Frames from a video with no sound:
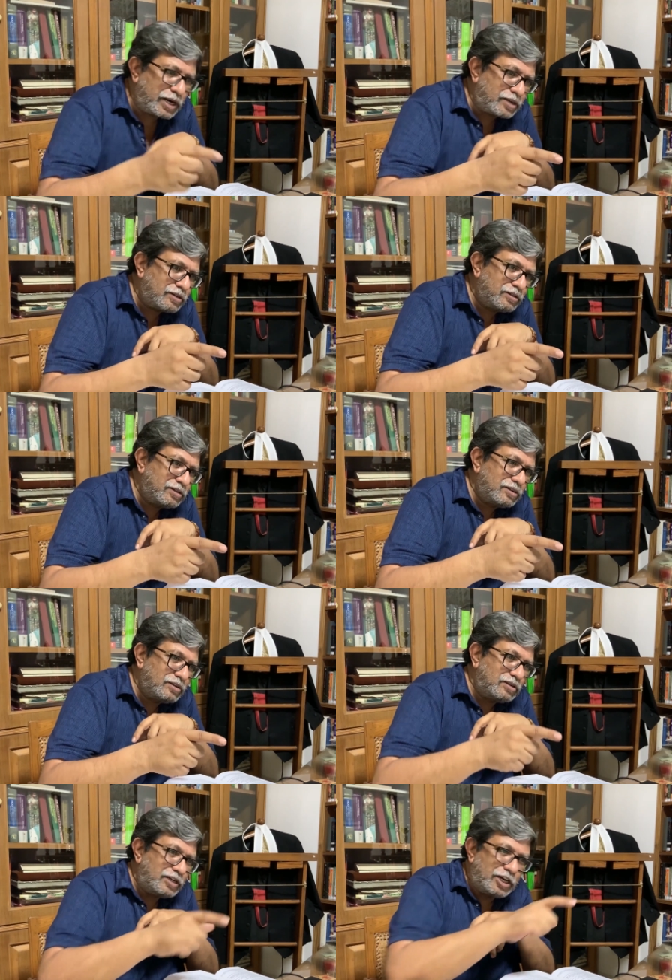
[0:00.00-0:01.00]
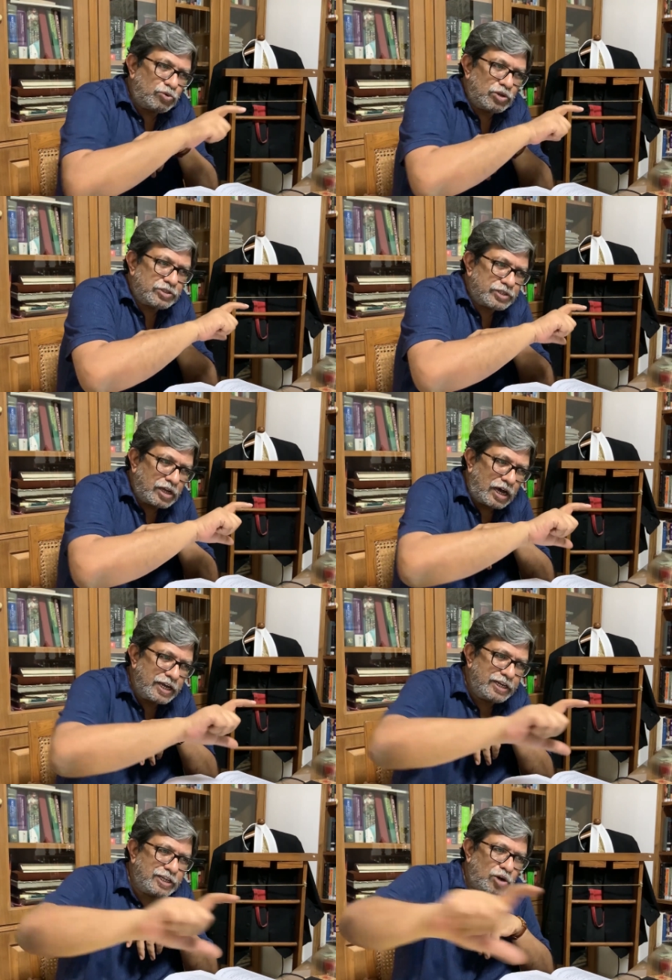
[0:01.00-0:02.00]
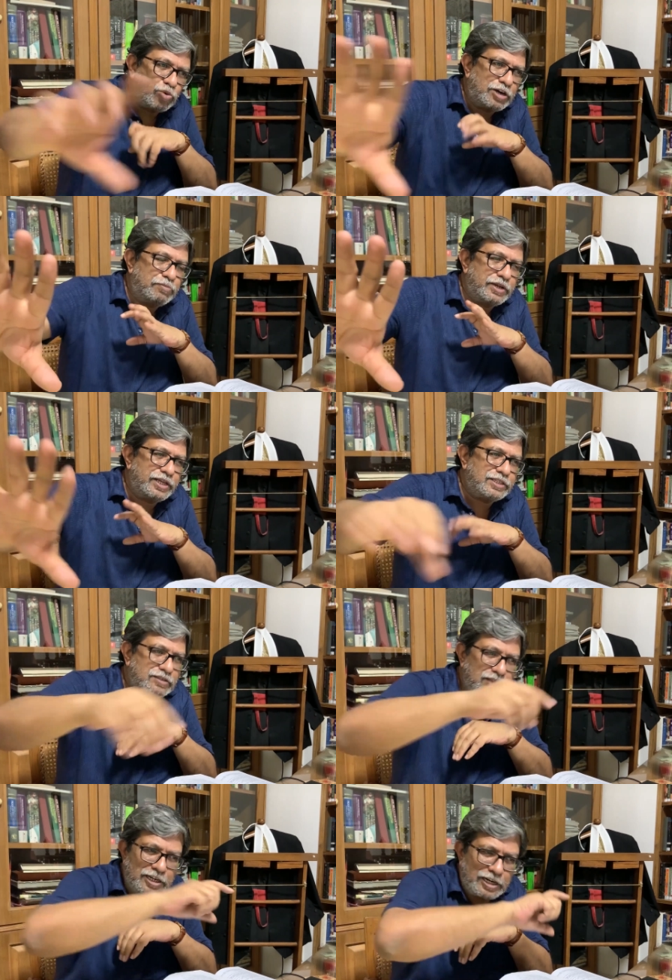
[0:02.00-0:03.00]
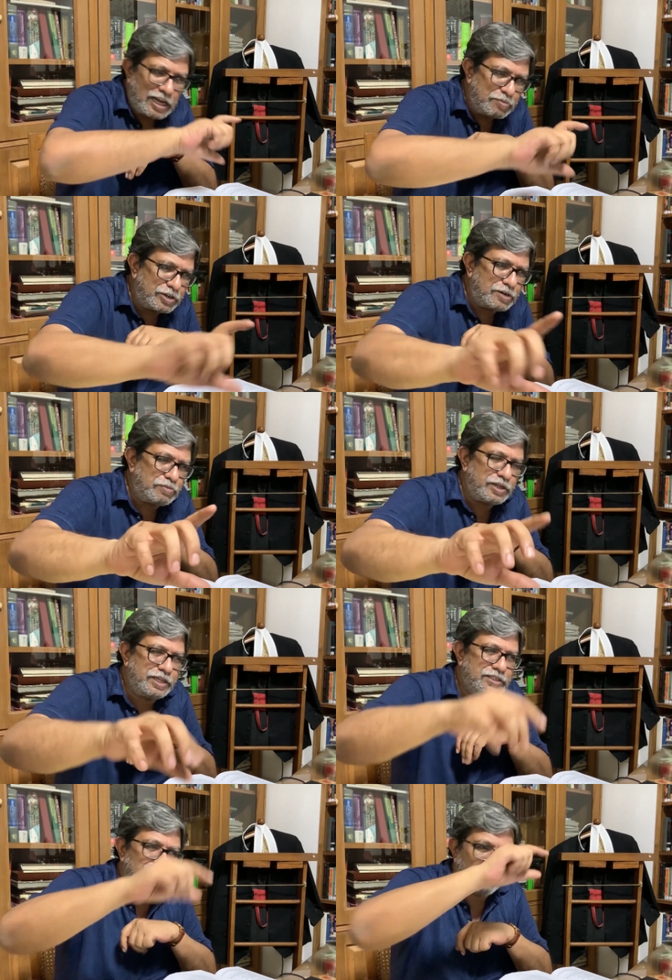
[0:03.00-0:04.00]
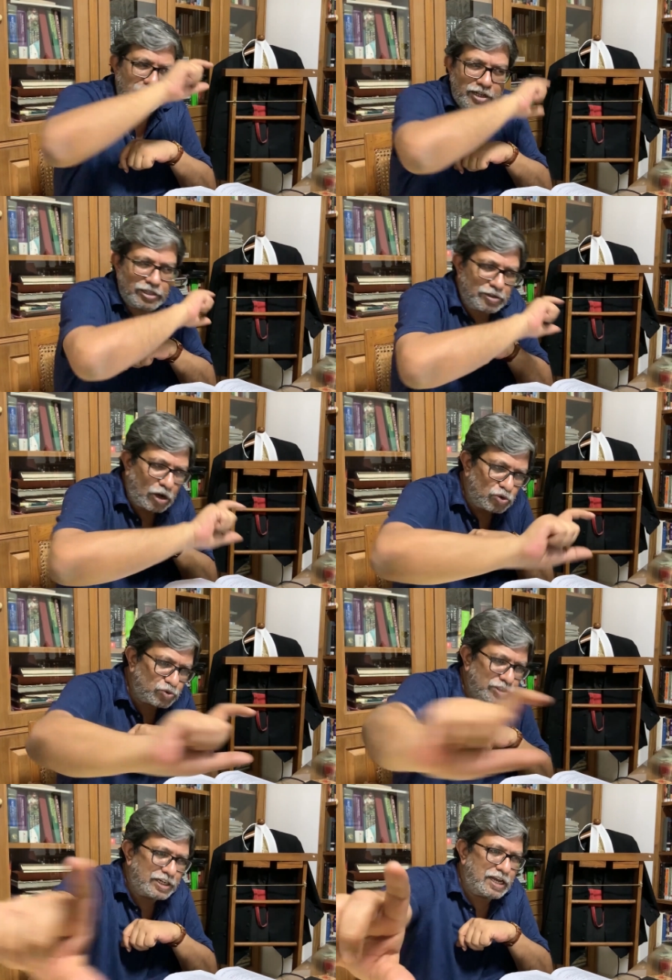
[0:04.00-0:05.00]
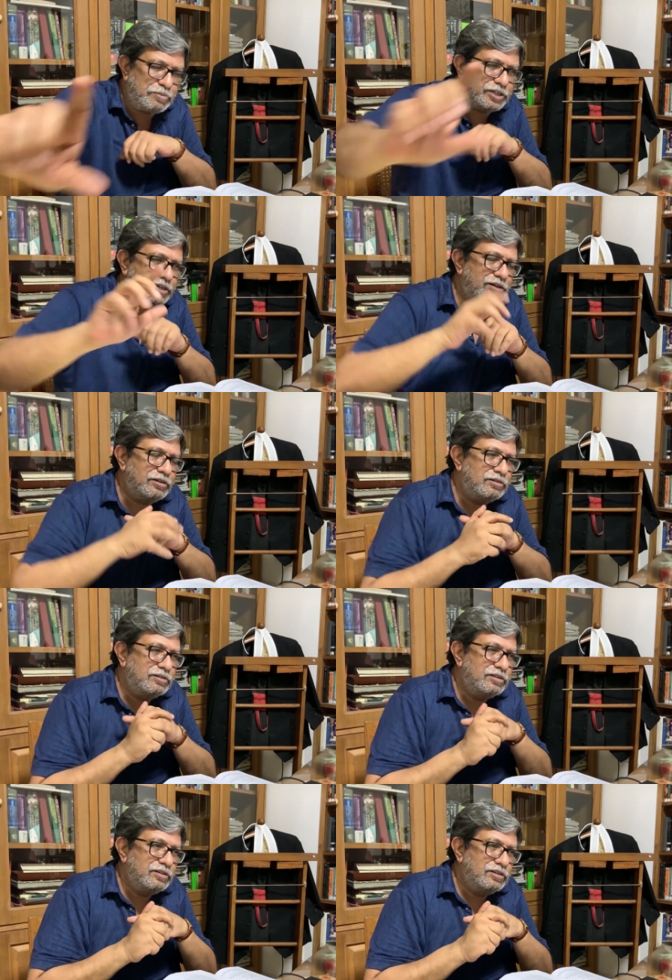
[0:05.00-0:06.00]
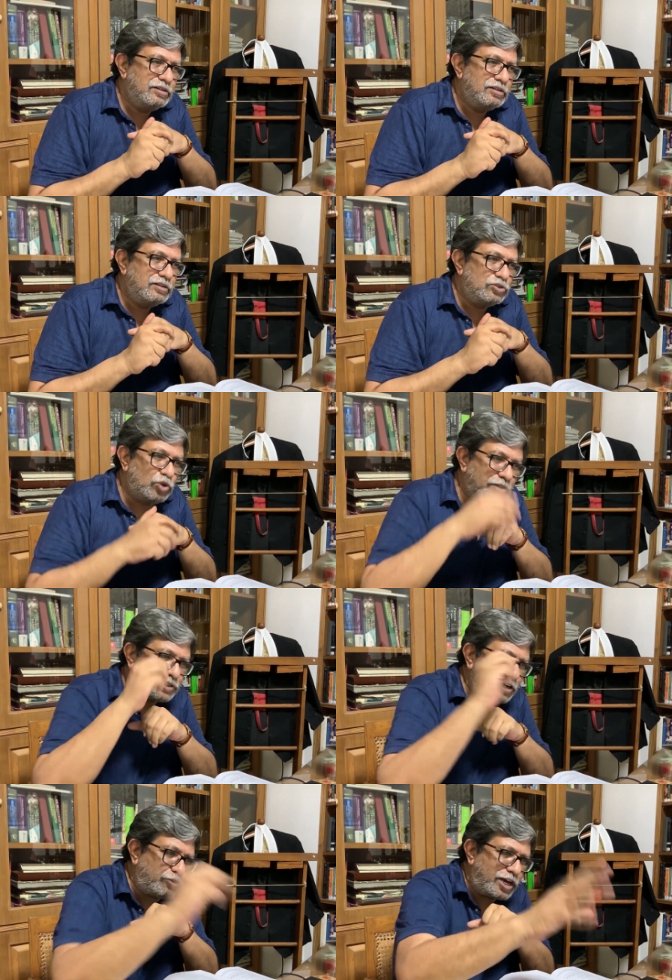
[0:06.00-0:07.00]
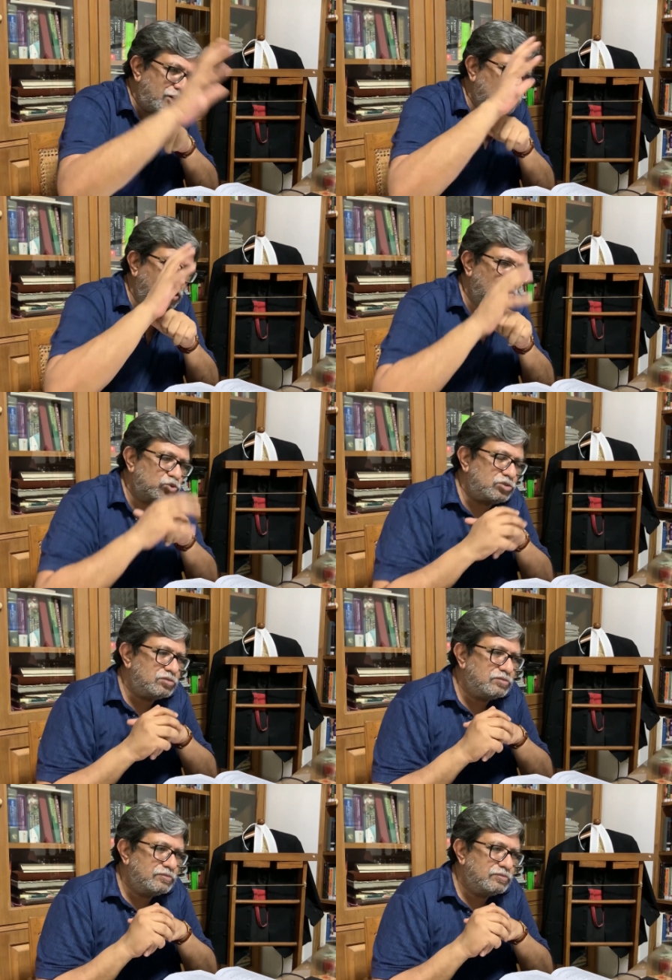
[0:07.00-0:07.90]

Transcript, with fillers: But it was a highly crowded place, an inhabited place where the house was inhabited. You have set fire to the house.